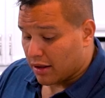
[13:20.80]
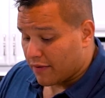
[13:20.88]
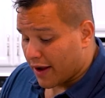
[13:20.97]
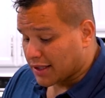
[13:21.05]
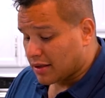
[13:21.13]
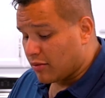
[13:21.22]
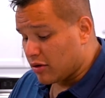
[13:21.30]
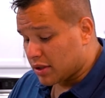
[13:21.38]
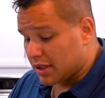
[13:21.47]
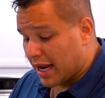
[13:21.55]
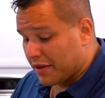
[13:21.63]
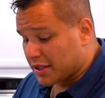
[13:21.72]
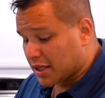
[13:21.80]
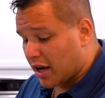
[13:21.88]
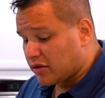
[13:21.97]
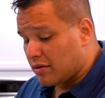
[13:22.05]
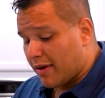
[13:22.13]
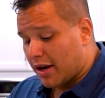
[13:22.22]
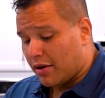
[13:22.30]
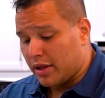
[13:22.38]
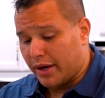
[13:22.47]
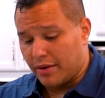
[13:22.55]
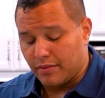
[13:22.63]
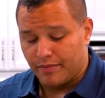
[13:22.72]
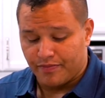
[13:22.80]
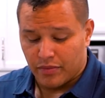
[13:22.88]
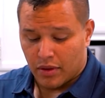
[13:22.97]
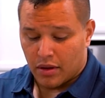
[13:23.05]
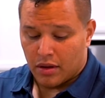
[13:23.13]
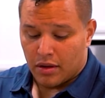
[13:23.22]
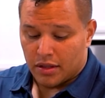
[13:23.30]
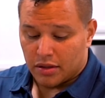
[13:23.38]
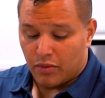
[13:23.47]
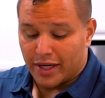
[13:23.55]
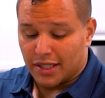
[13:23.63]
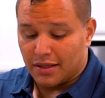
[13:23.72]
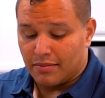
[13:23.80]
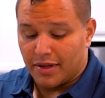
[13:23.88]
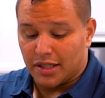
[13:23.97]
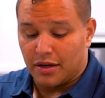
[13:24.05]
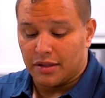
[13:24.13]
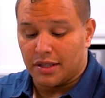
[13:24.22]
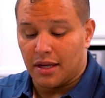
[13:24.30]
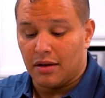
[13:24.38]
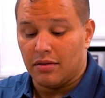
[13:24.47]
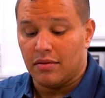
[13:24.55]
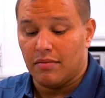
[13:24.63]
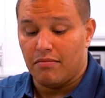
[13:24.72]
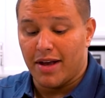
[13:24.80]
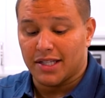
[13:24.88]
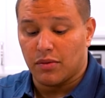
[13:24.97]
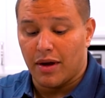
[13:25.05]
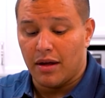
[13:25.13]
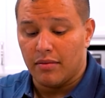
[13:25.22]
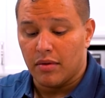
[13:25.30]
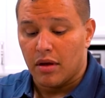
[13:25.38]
on the vegetables. Now the sauce we made earlier, make sure it's still mixed well.